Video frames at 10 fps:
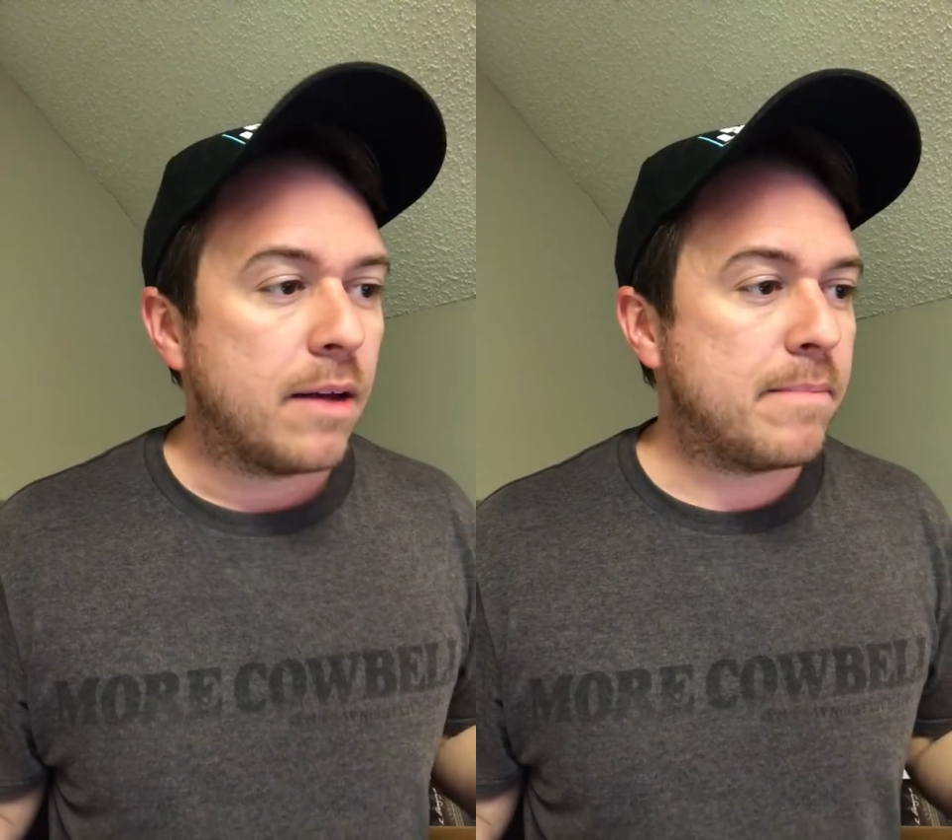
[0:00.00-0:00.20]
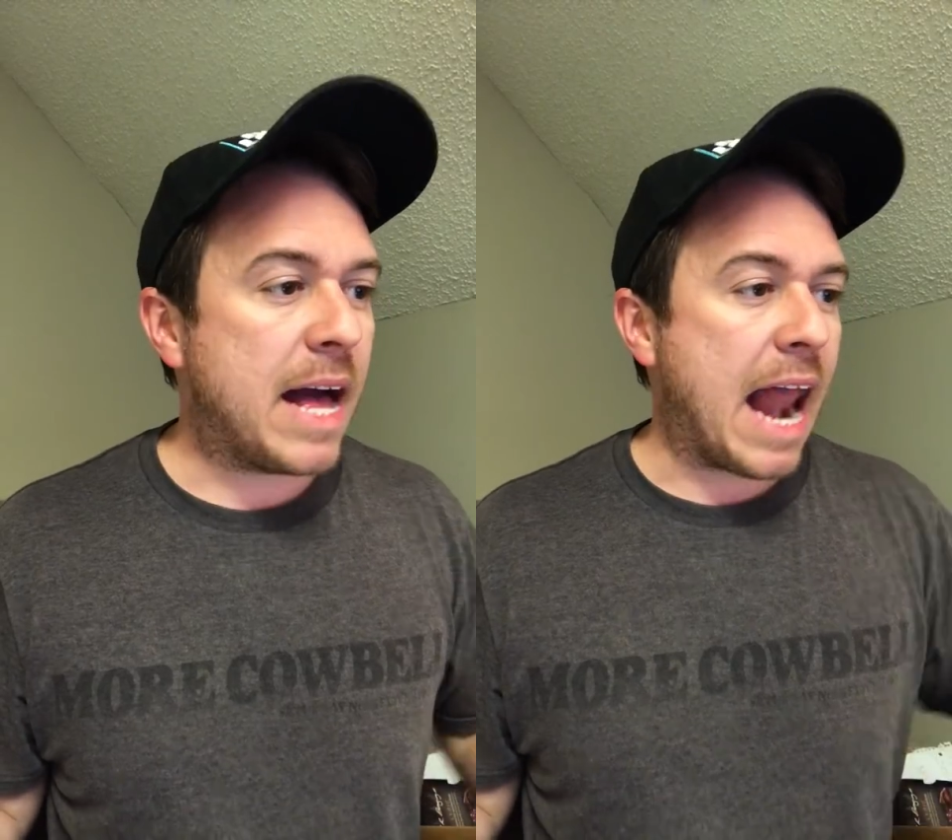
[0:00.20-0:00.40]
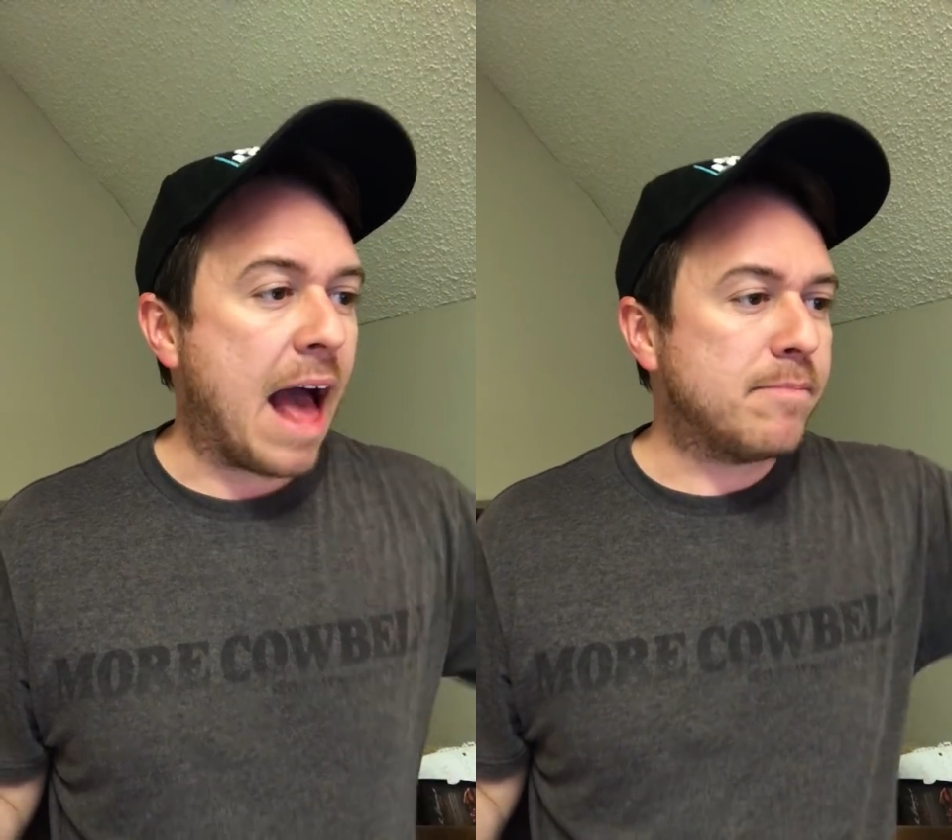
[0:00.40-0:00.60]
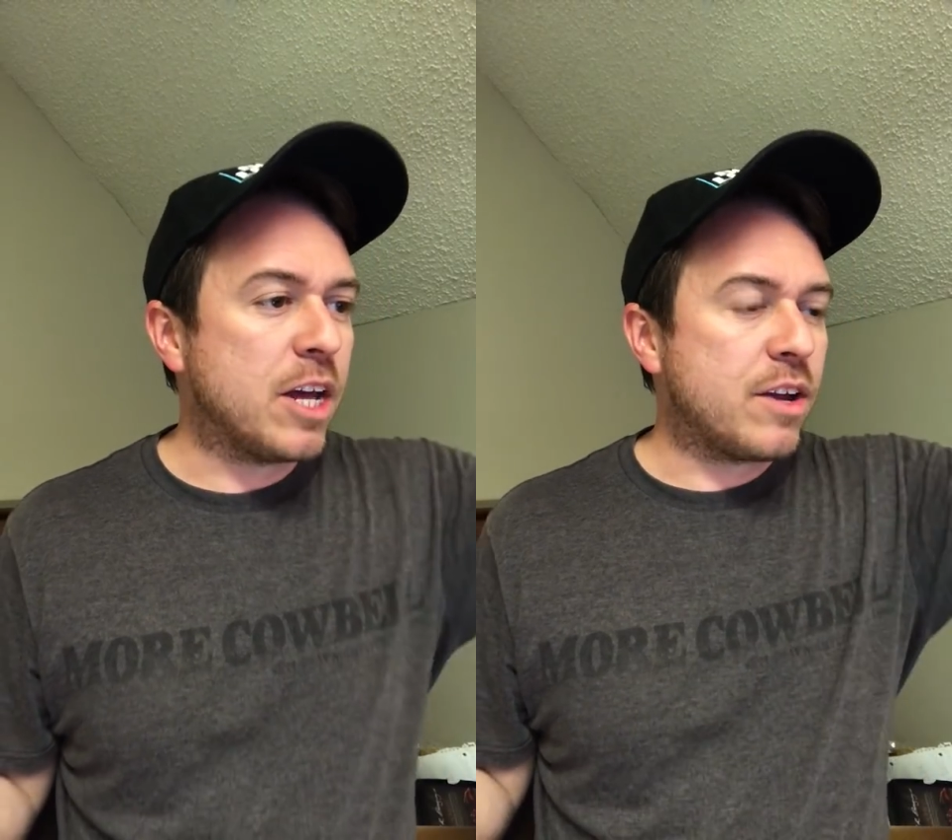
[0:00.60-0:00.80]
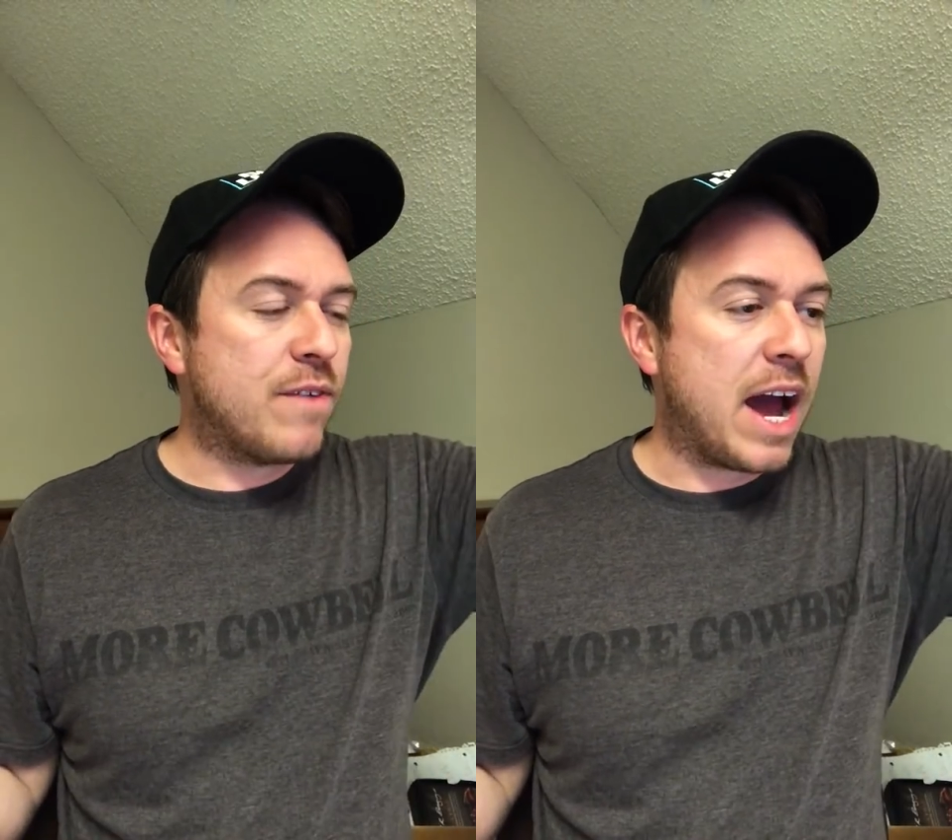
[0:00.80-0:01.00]
but I'm
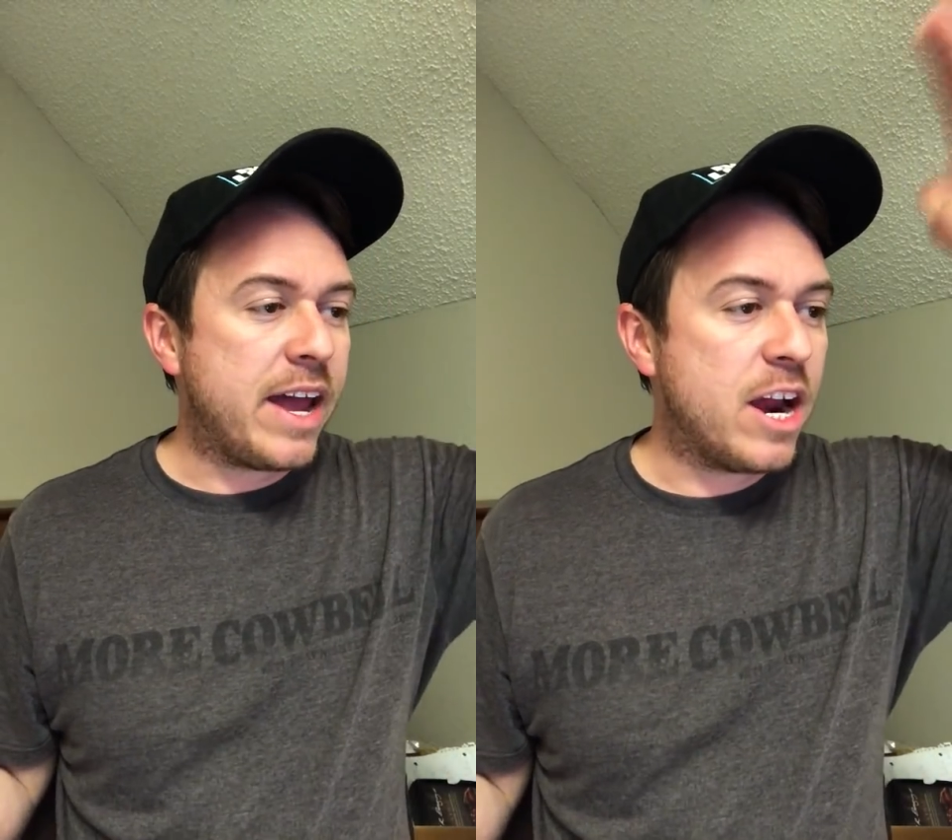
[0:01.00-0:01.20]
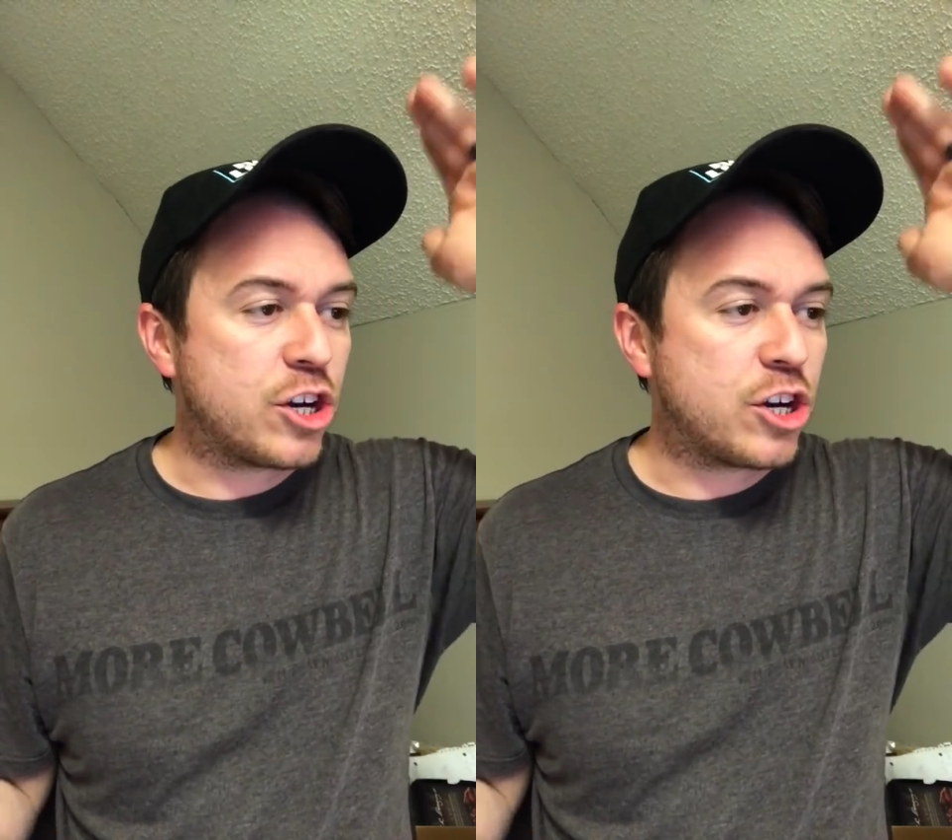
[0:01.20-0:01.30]
looking right here.